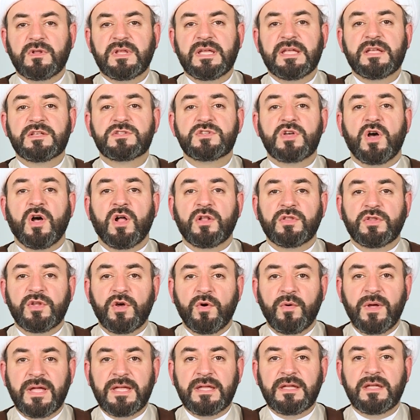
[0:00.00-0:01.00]
He is
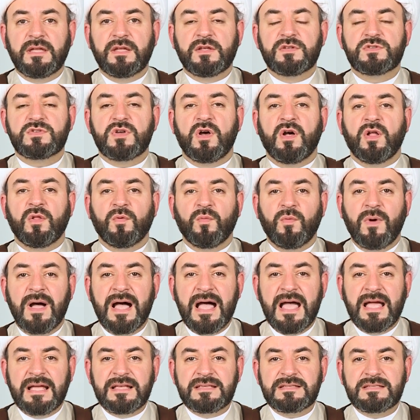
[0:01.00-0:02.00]
all-knowing, He is
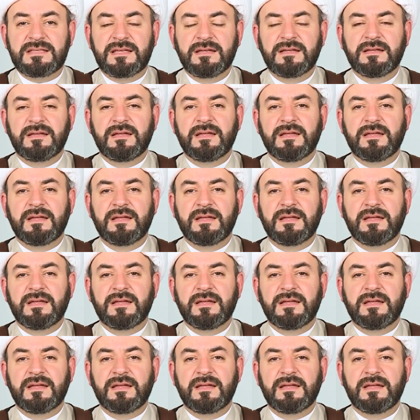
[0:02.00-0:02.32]
all-wise,